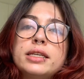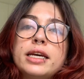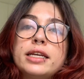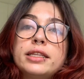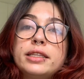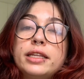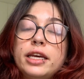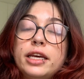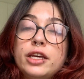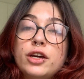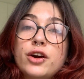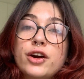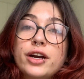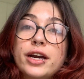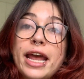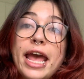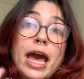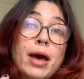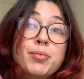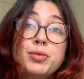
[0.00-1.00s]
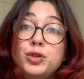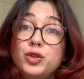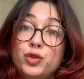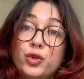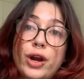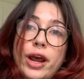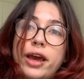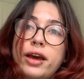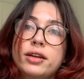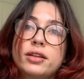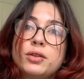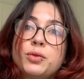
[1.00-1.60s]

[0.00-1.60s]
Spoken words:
and they are abstract.